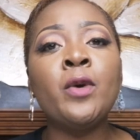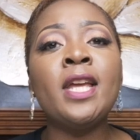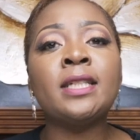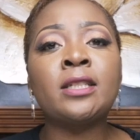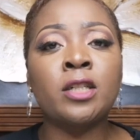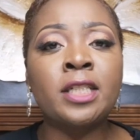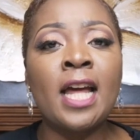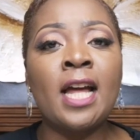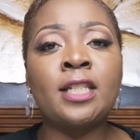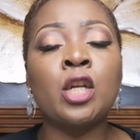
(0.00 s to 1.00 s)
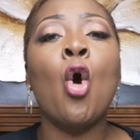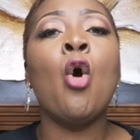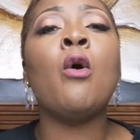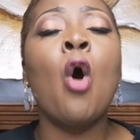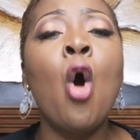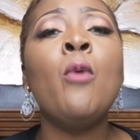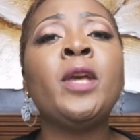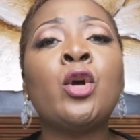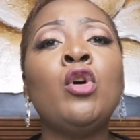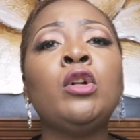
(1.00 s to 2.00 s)
you in society, or
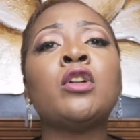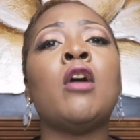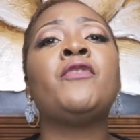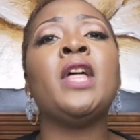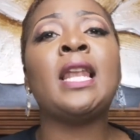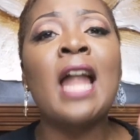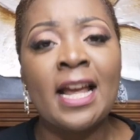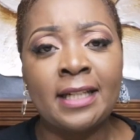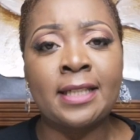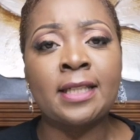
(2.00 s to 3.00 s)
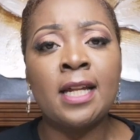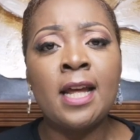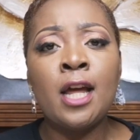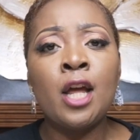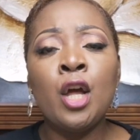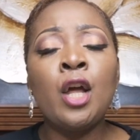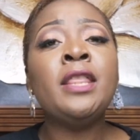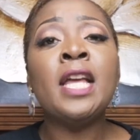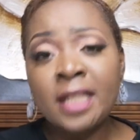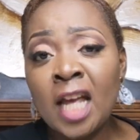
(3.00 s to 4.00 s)
because of the likes.
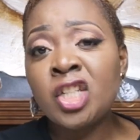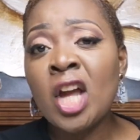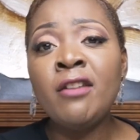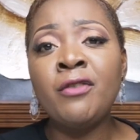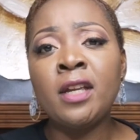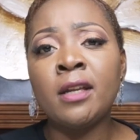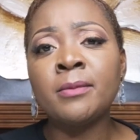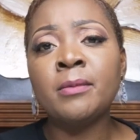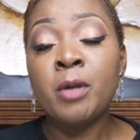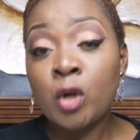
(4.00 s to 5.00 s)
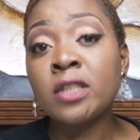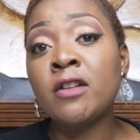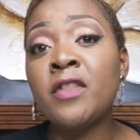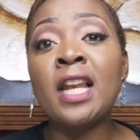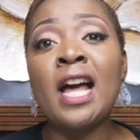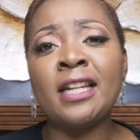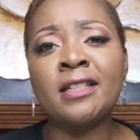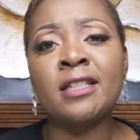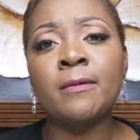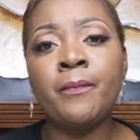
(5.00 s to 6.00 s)
There's HIV because of the
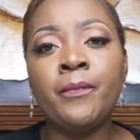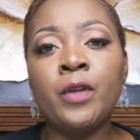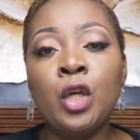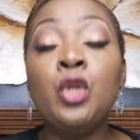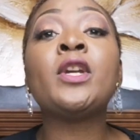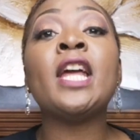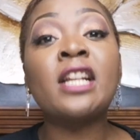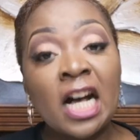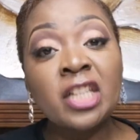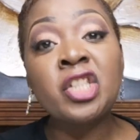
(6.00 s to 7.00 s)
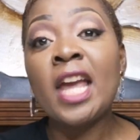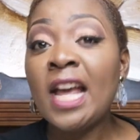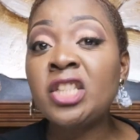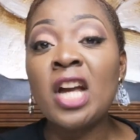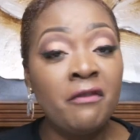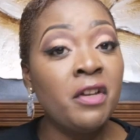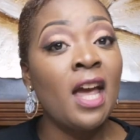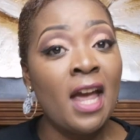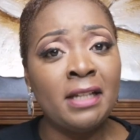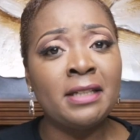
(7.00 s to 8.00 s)
likes. You can catch
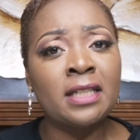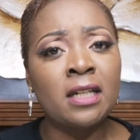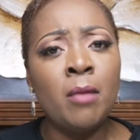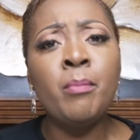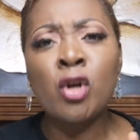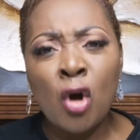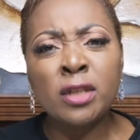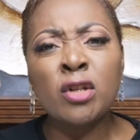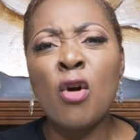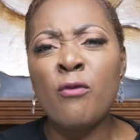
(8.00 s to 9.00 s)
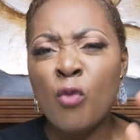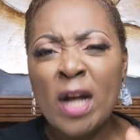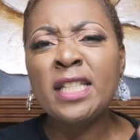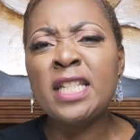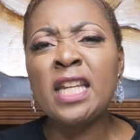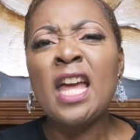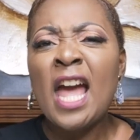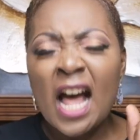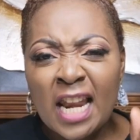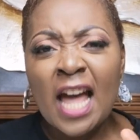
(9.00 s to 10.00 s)
HIV/AIDS because of wanting
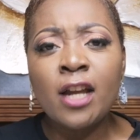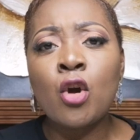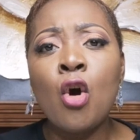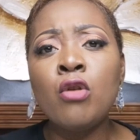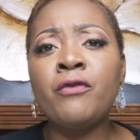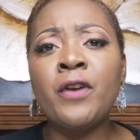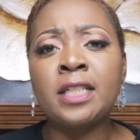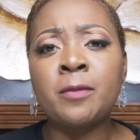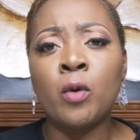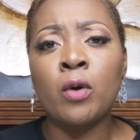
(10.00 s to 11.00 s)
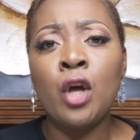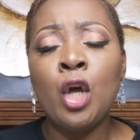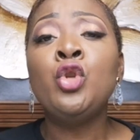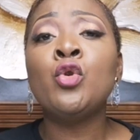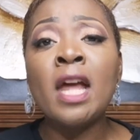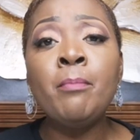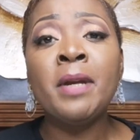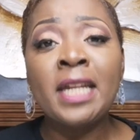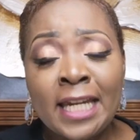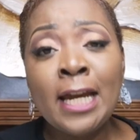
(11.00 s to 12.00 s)
a like on Facebook. You can
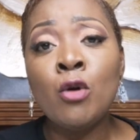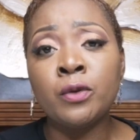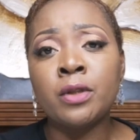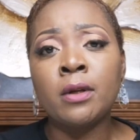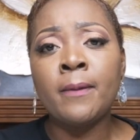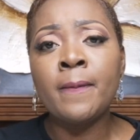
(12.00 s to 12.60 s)
be killed.